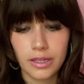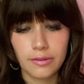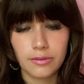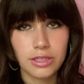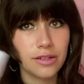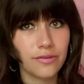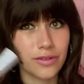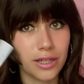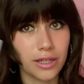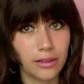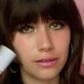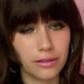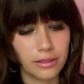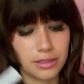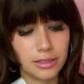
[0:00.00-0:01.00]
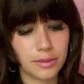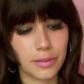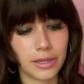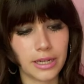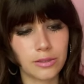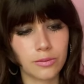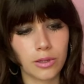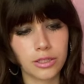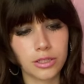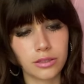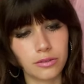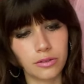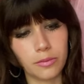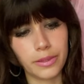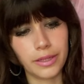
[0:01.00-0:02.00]
was a different color this, but I swatched a
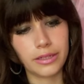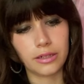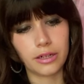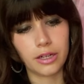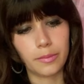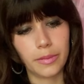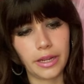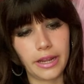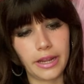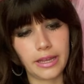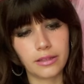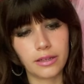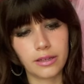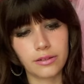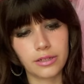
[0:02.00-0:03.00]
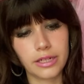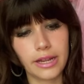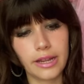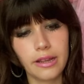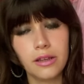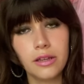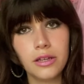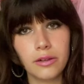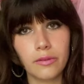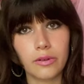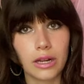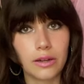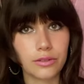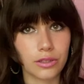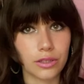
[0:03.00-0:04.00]
little bit on my hand the other day
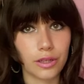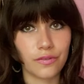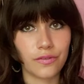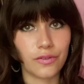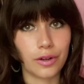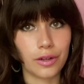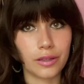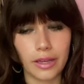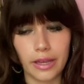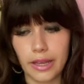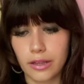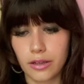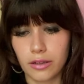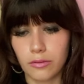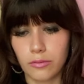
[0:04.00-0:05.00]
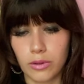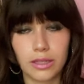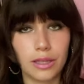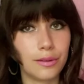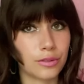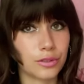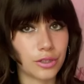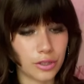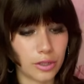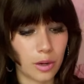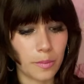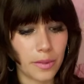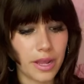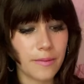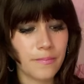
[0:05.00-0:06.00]
when I was looking for like one that looked good
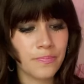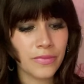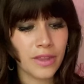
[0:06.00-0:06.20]
on me.